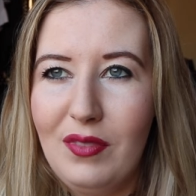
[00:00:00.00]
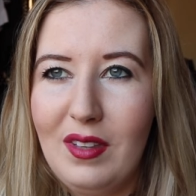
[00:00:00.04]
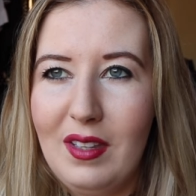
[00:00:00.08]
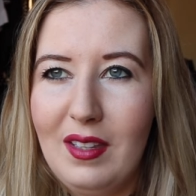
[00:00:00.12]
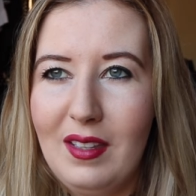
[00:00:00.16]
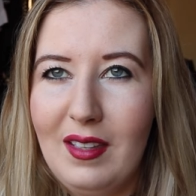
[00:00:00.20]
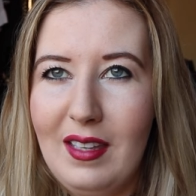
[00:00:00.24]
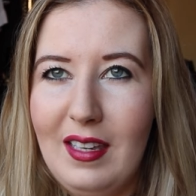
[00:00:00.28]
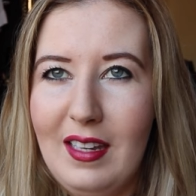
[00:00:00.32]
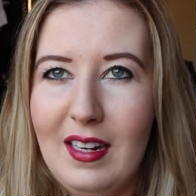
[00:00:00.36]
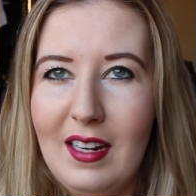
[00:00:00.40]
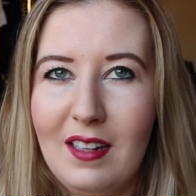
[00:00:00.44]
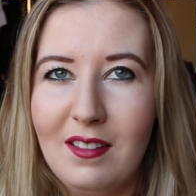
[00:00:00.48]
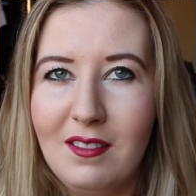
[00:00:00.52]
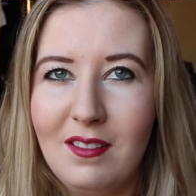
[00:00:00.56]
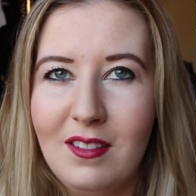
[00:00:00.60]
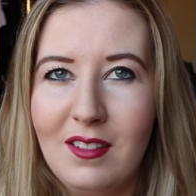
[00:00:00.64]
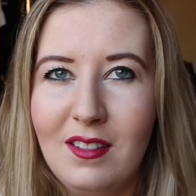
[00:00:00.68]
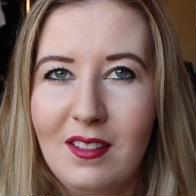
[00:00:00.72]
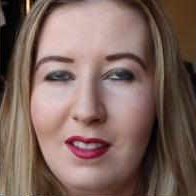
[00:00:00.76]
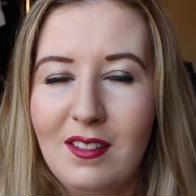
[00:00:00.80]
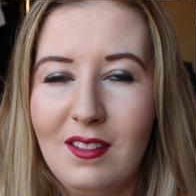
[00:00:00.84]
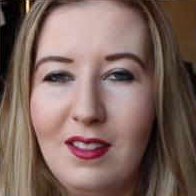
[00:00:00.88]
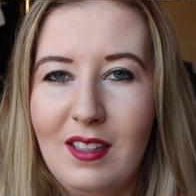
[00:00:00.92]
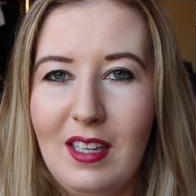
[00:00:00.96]

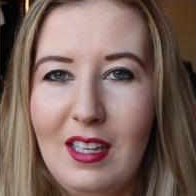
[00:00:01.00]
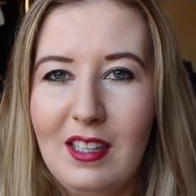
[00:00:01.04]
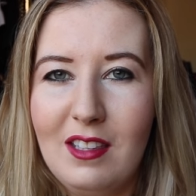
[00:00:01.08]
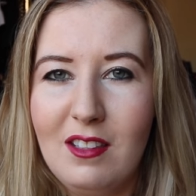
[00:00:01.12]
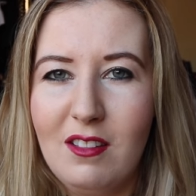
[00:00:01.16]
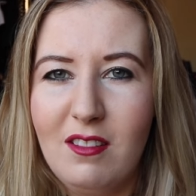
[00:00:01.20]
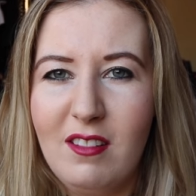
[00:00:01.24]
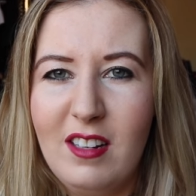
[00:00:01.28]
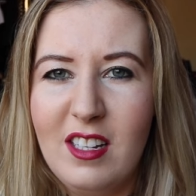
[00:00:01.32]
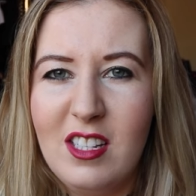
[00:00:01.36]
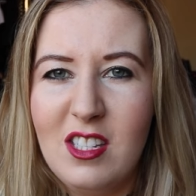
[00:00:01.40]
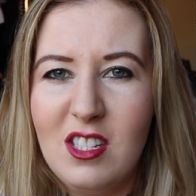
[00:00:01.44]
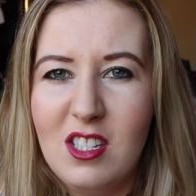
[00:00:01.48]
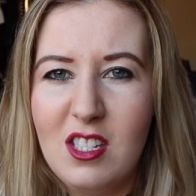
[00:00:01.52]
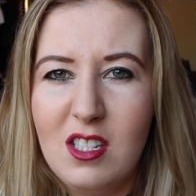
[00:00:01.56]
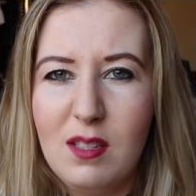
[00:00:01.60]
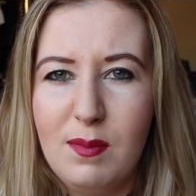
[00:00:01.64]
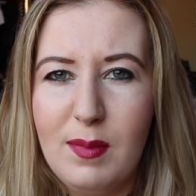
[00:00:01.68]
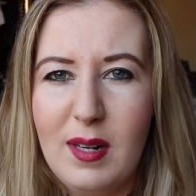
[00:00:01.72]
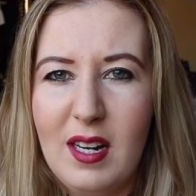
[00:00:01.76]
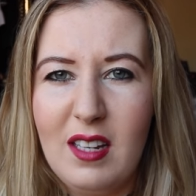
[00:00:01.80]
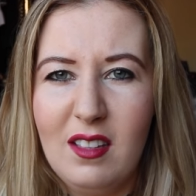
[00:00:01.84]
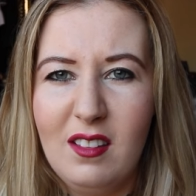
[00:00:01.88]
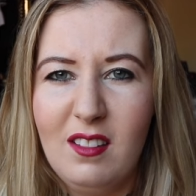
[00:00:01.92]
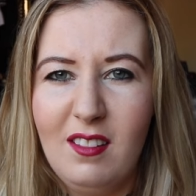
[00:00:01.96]
eat the rich,
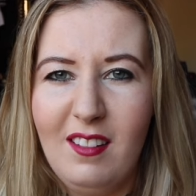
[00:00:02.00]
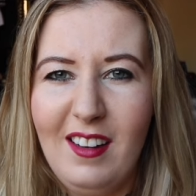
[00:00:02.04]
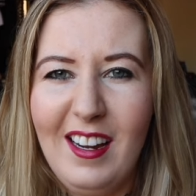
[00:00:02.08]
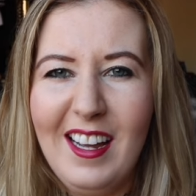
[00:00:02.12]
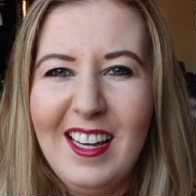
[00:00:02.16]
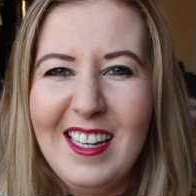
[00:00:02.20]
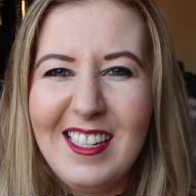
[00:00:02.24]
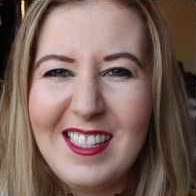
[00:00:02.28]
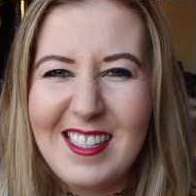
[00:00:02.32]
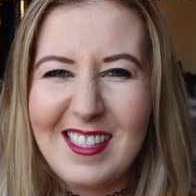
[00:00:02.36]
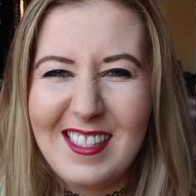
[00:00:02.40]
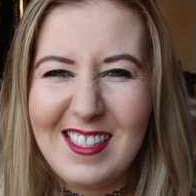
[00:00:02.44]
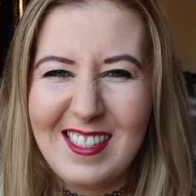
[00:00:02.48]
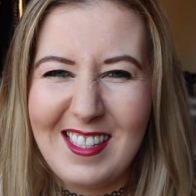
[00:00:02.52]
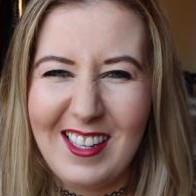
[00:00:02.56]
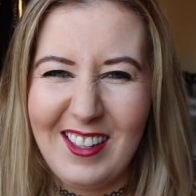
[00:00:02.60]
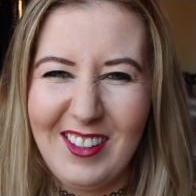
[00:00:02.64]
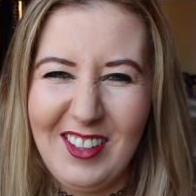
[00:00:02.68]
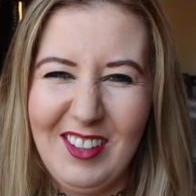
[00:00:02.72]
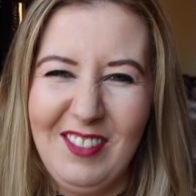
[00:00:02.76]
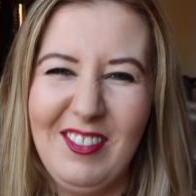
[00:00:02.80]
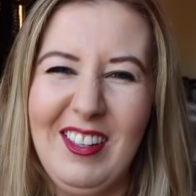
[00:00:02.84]
spit out the rest.